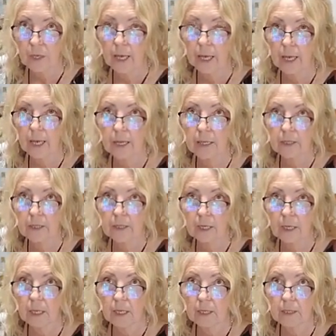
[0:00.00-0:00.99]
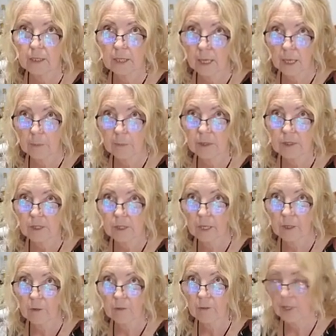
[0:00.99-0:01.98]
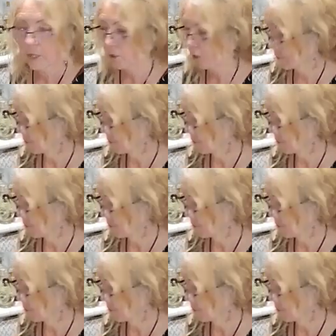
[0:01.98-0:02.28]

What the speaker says: and because the apple cider vinegar